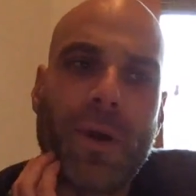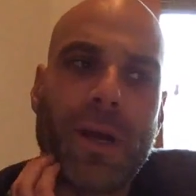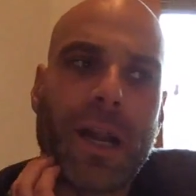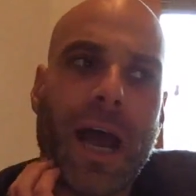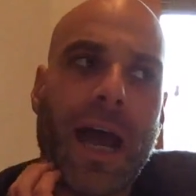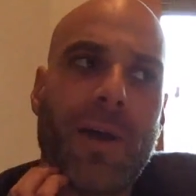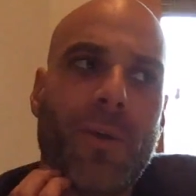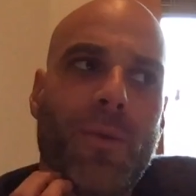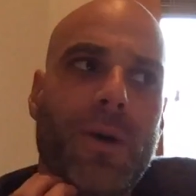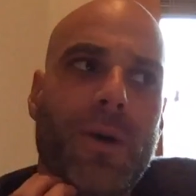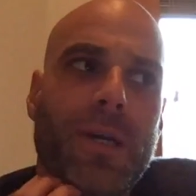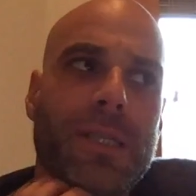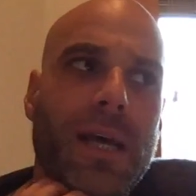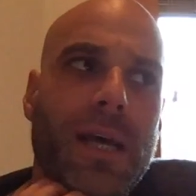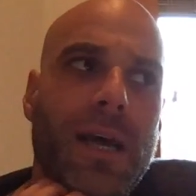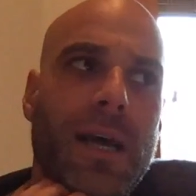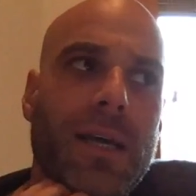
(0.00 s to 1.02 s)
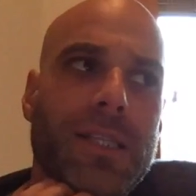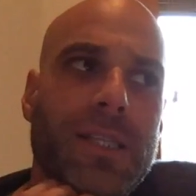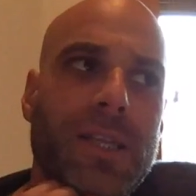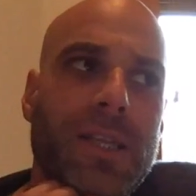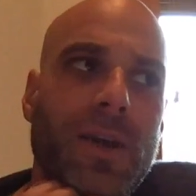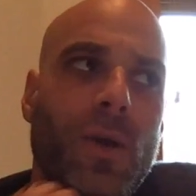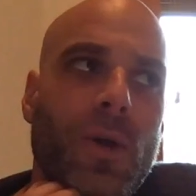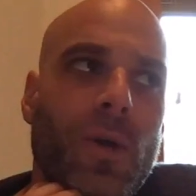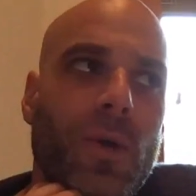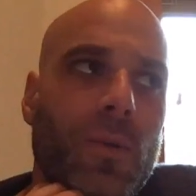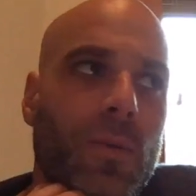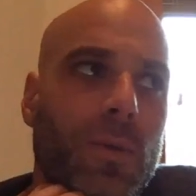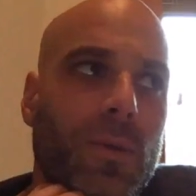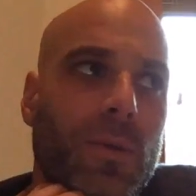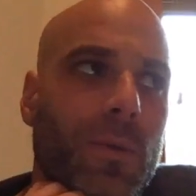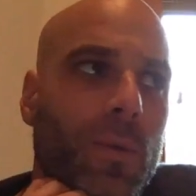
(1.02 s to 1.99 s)
was still
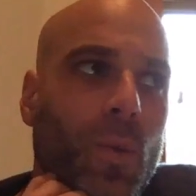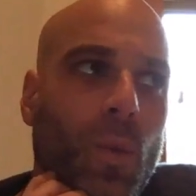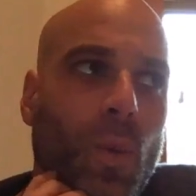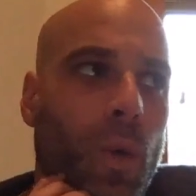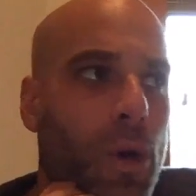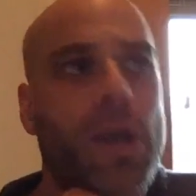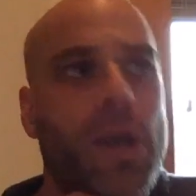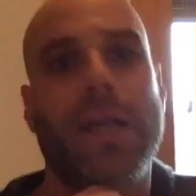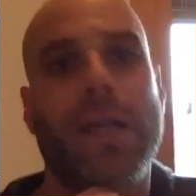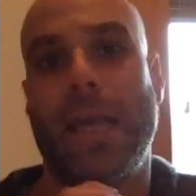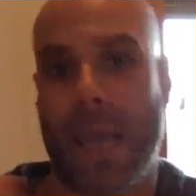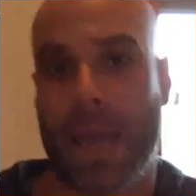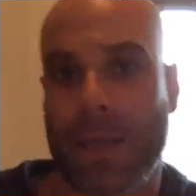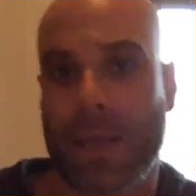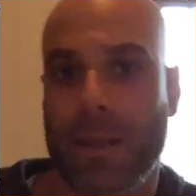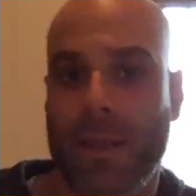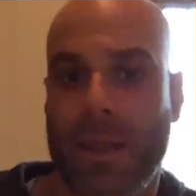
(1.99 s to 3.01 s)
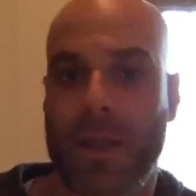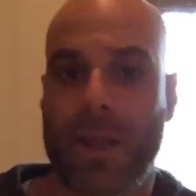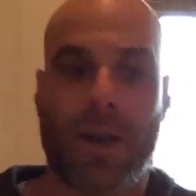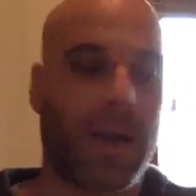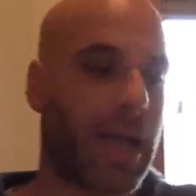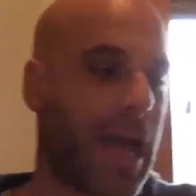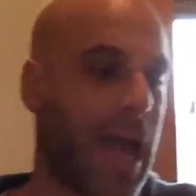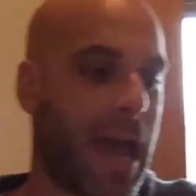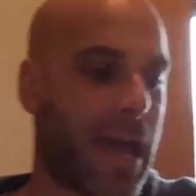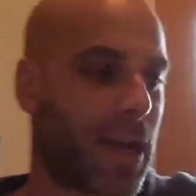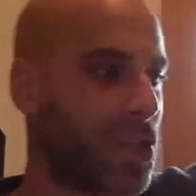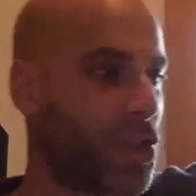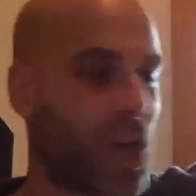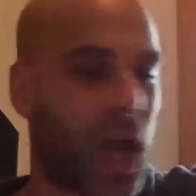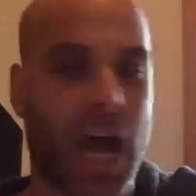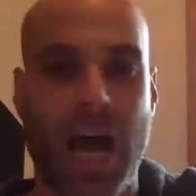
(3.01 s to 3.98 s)
working, I had a
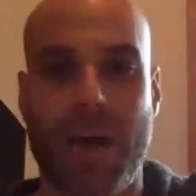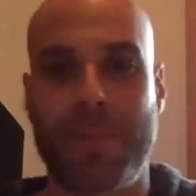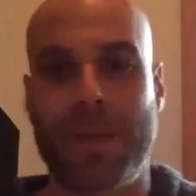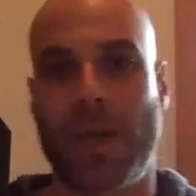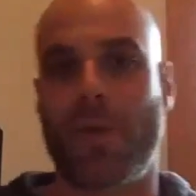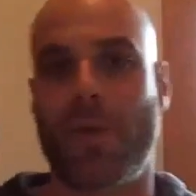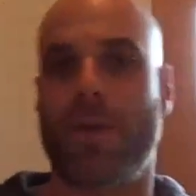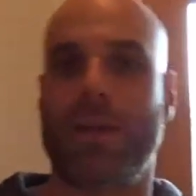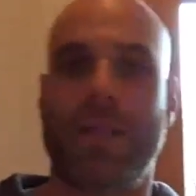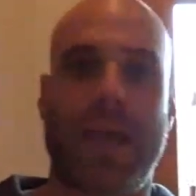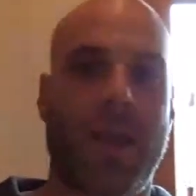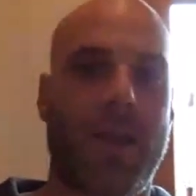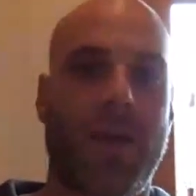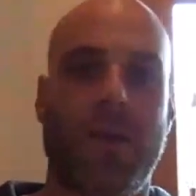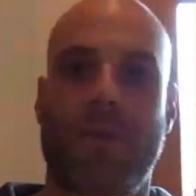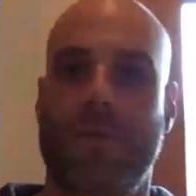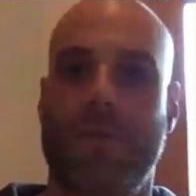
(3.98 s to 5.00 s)
job here and there,